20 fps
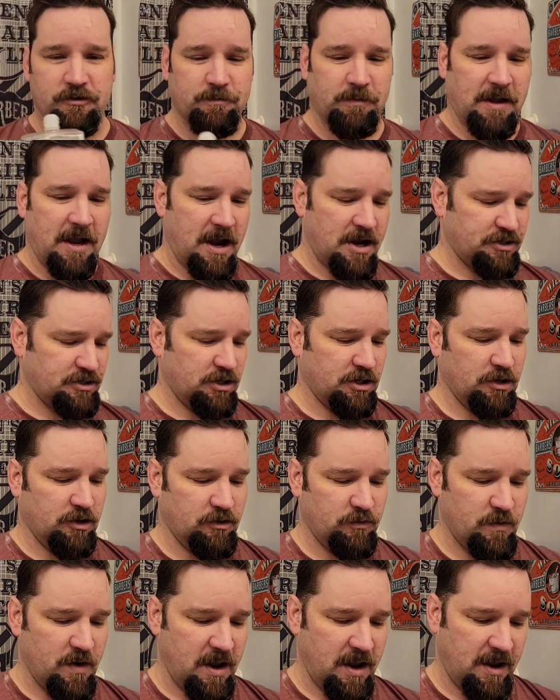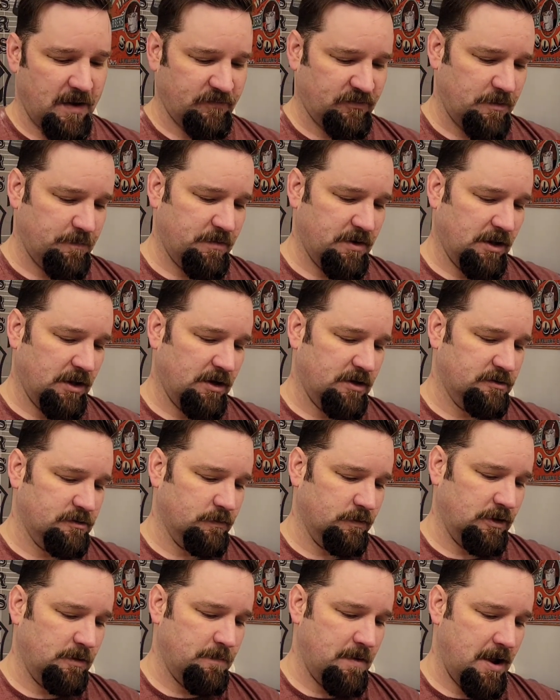splash to use when I have something that doesn't
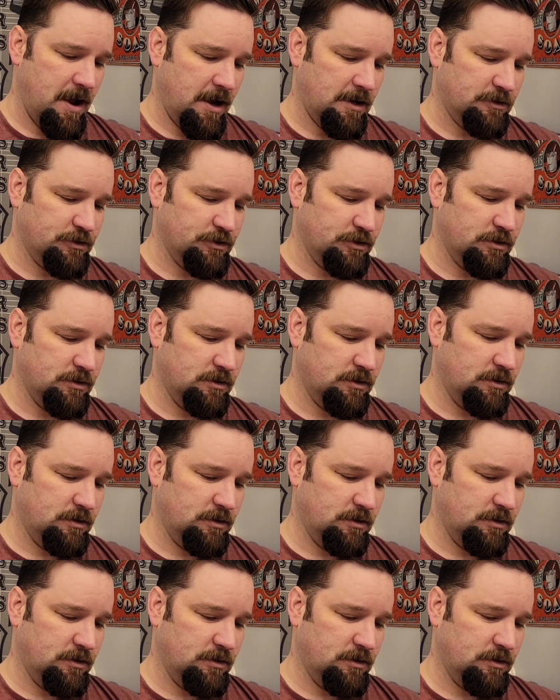really match